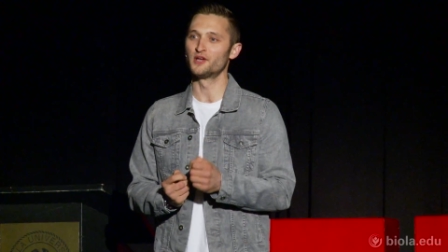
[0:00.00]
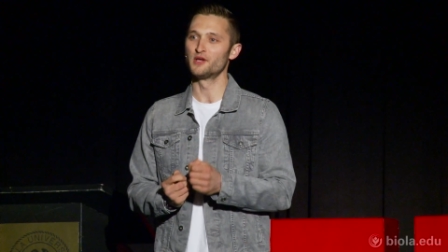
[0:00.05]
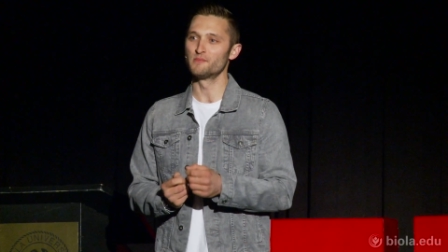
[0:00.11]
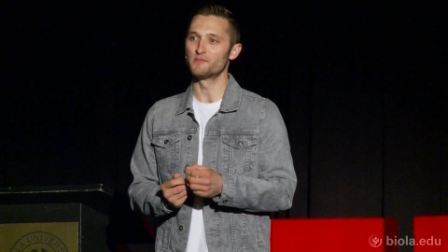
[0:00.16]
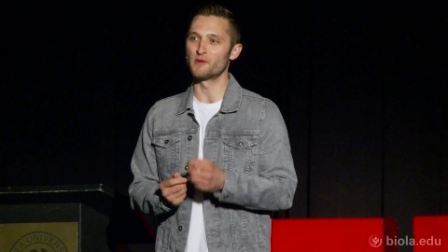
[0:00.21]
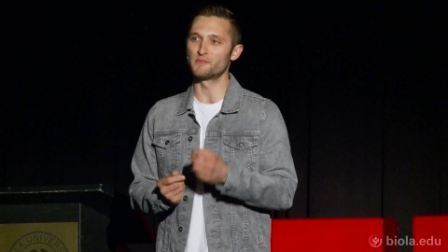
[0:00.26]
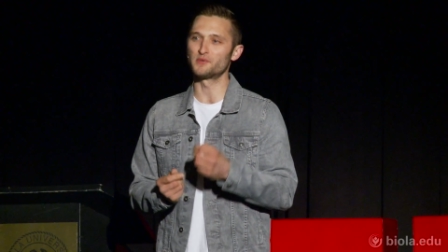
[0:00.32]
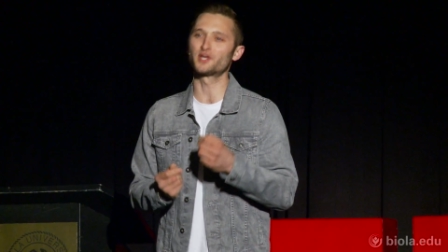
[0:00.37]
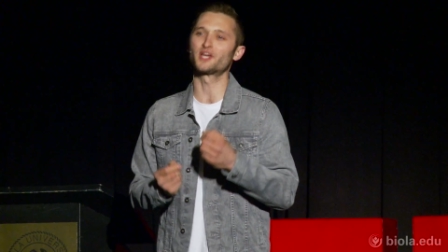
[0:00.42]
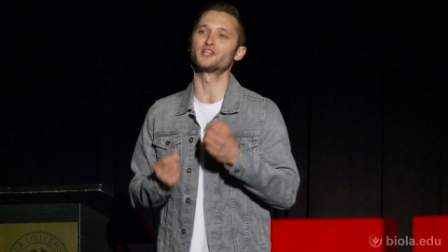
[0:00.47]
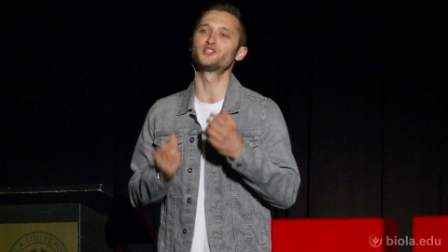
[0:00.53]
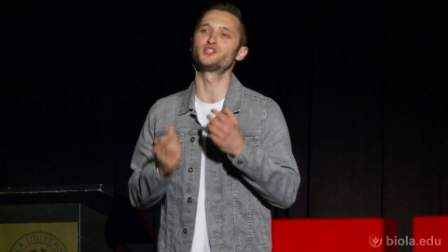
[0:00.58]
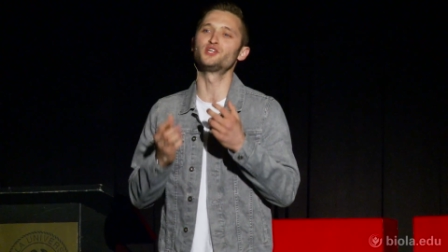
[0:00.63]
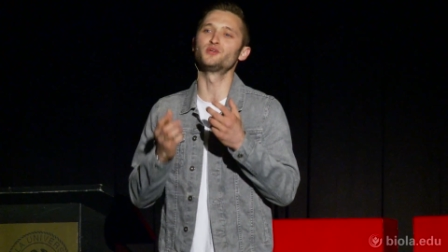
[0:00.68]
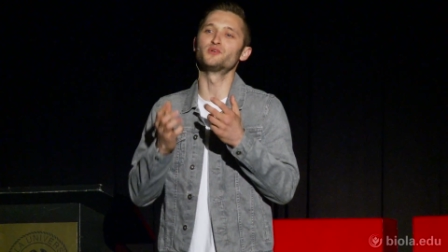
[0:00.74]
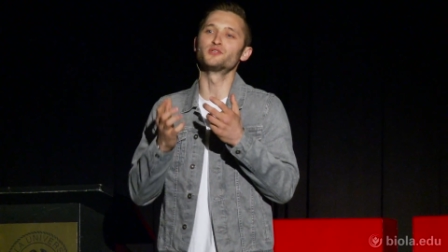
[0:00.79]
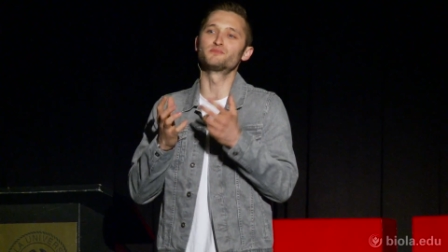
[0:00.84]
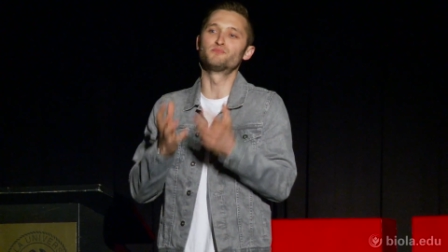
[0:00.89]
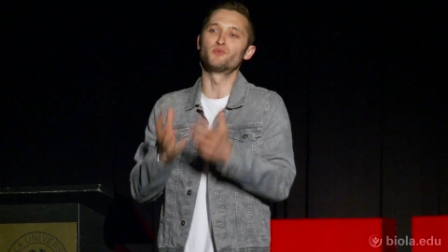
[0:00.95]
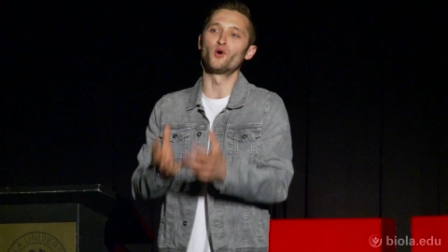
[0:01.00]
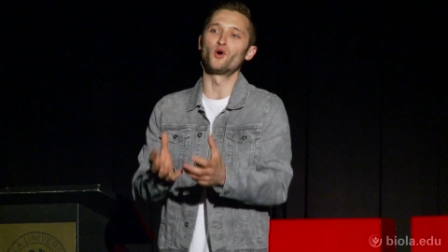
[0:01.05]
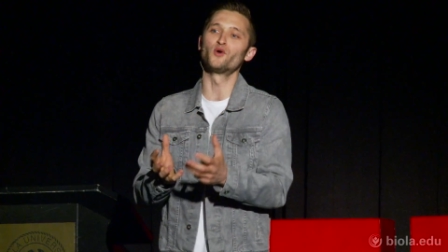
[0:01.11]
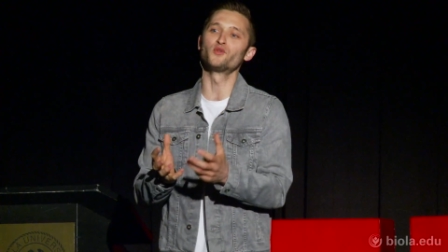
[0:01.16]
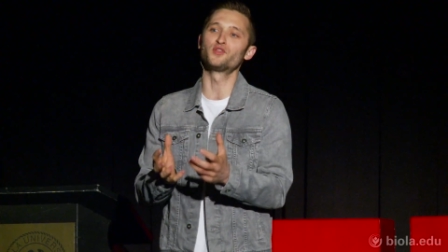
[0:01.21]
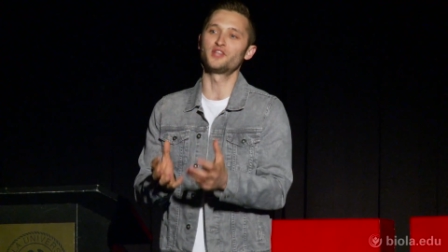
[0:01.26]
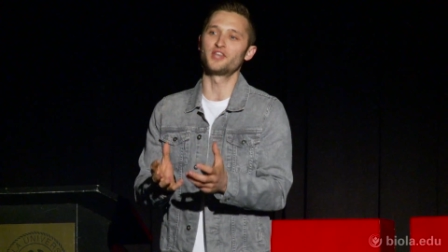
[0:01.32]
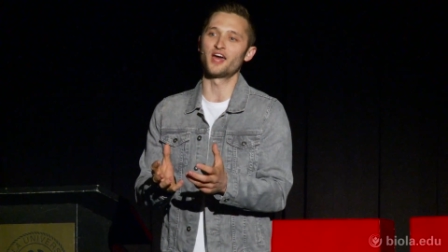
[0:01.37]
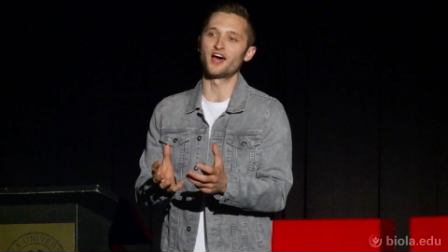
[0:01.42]
but because she was
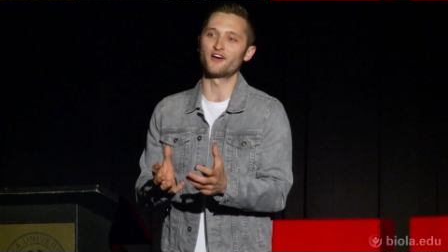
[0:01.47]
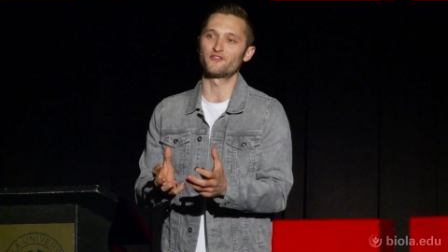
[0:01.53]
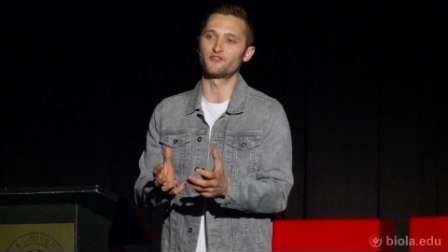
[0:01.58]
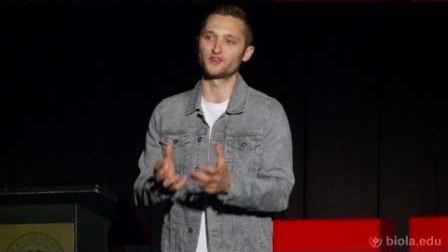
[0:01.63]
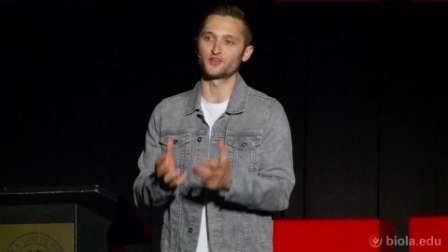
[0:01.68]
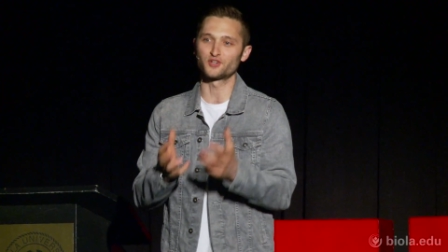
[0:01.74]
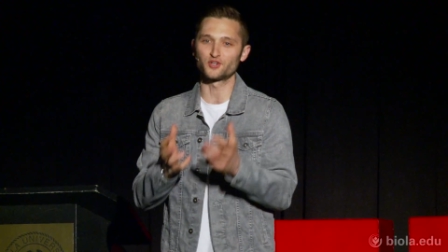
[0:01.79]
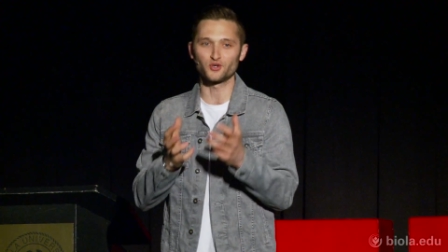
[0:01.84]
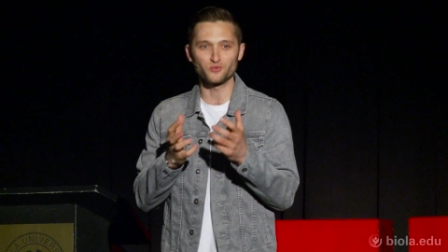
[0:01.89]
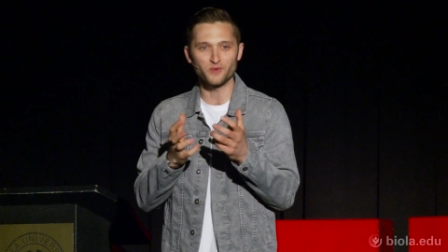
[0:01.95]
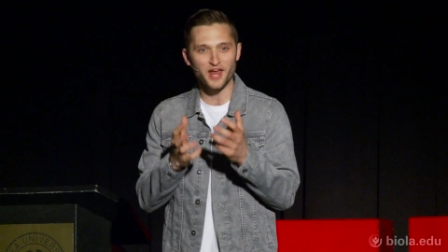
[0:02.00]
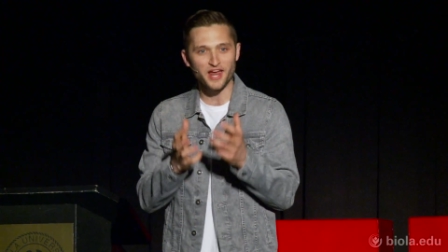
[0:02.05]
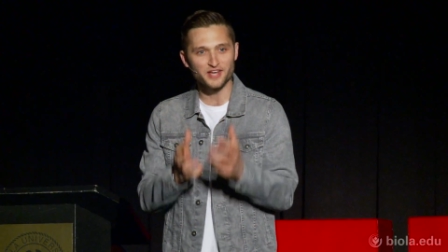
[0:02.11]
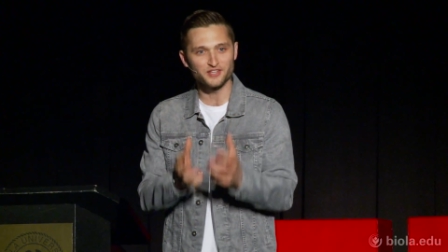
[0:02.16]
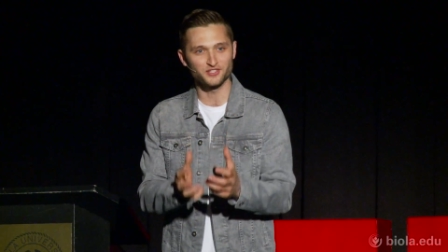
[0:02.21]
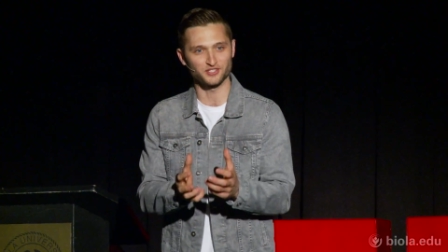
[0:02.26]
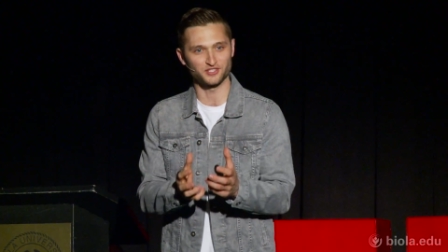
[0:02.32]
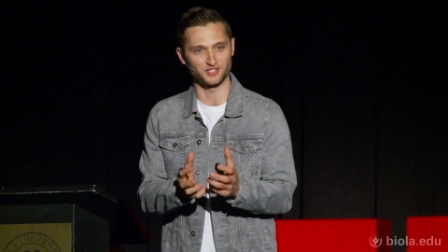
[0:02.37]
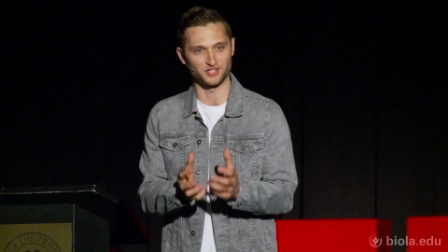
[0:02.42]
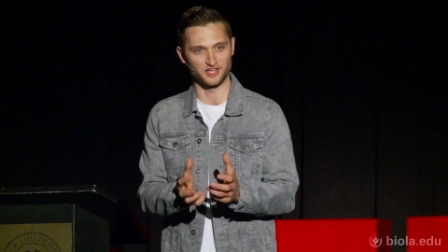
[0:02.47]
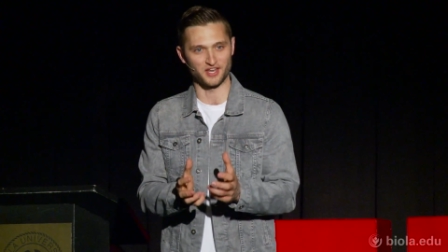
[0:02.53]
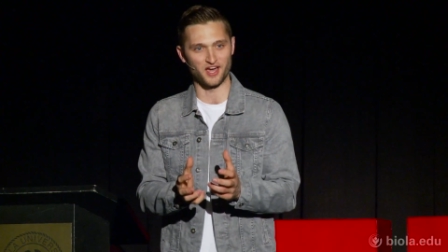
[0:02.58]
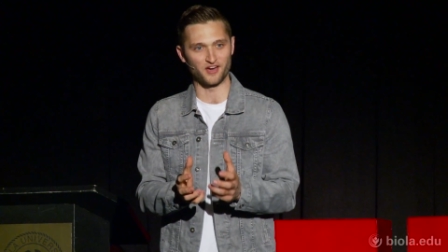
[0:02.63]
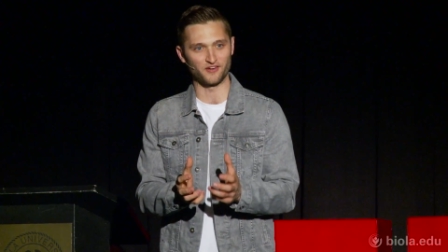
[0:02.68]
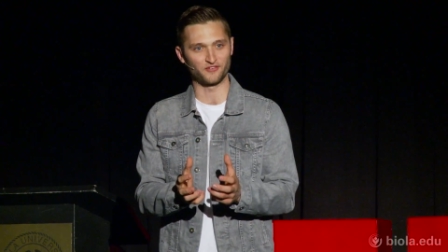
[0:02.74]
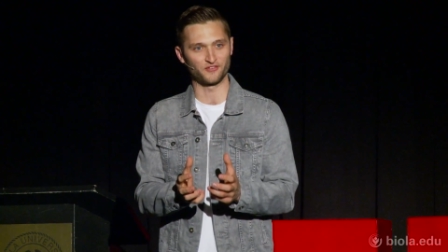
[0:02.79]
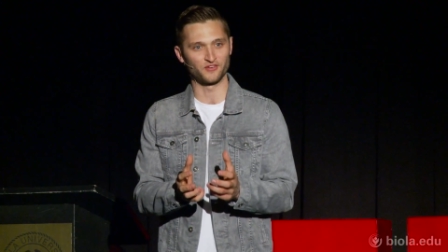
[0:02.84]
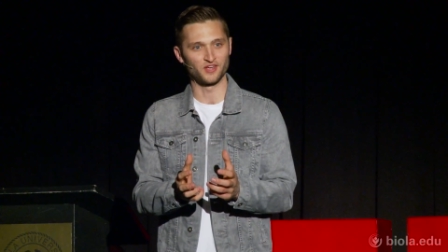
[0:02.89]
bold enough and courageous
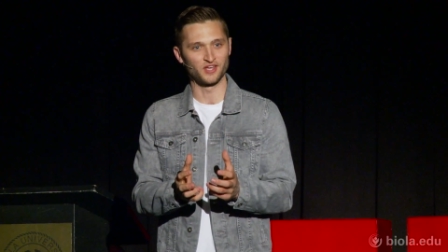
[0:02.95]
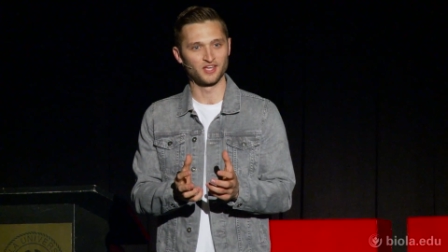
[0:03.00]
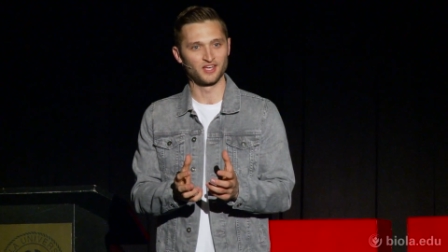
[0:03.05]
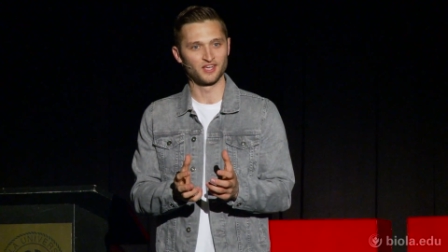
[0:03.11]
enough